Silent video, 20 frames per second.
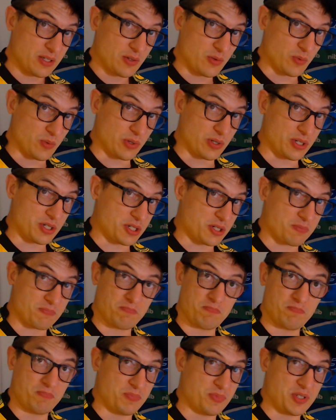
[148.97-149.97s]
which
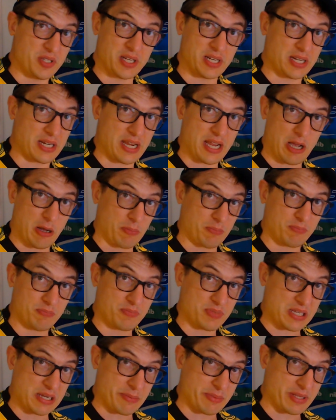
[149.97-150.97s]
didn't help
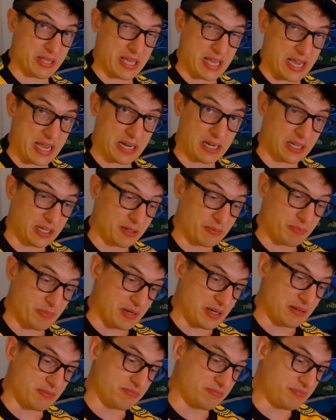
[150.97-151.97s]
some of the handling,
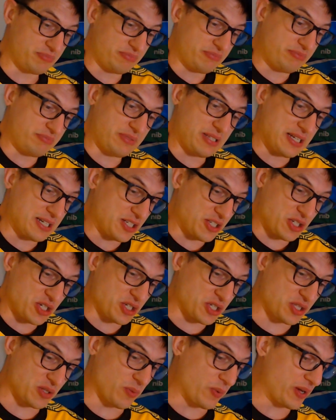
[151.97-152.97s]
but that's
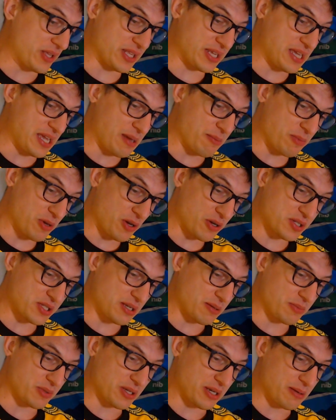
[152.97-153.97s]
just the way the game goes
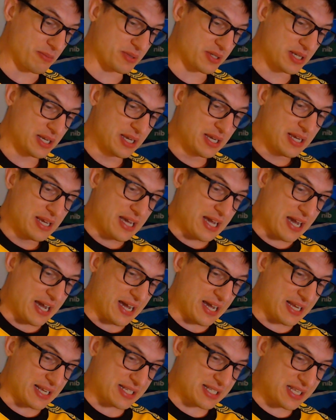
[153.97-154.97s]
sometimes.
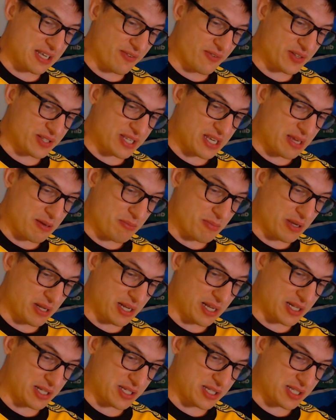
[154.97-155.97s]
17
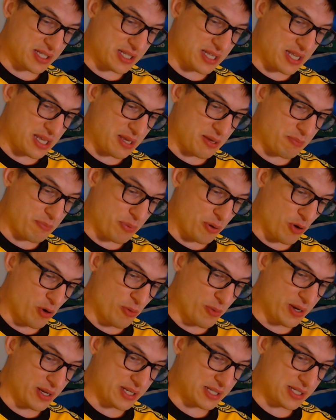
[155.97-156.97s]
minutes, the
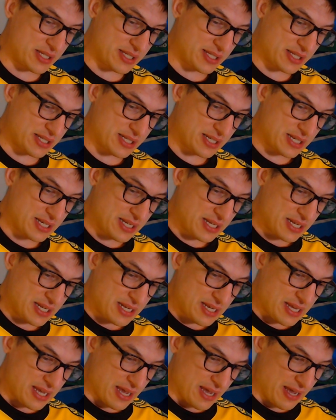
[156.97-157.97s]
Pumas,
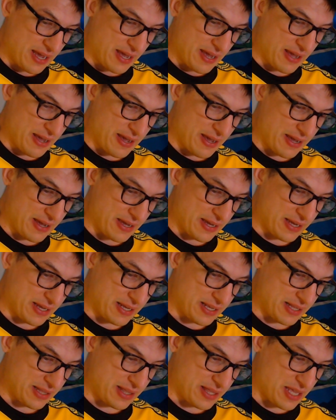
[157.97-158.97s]
their
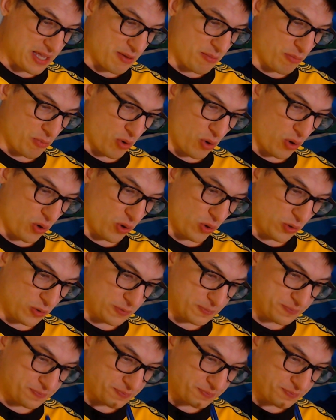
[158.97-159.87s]
maul